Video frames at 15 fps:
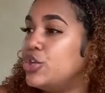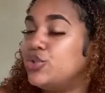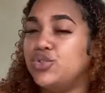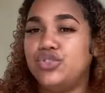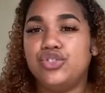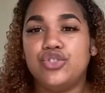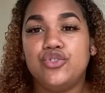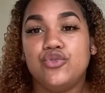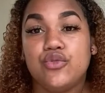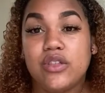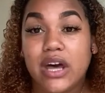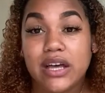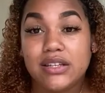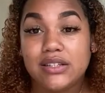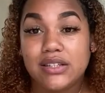Could you do
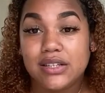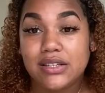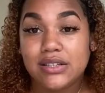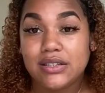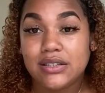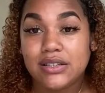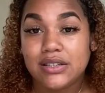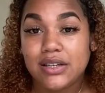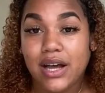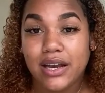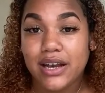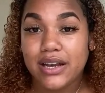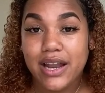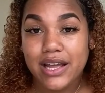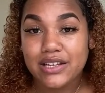that at
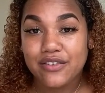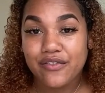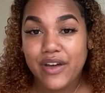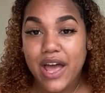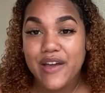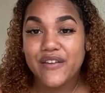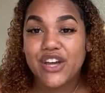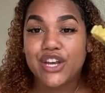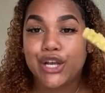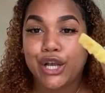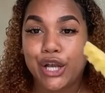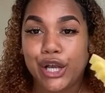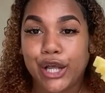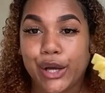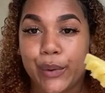a 9 to 5?
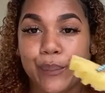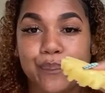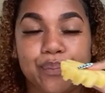No.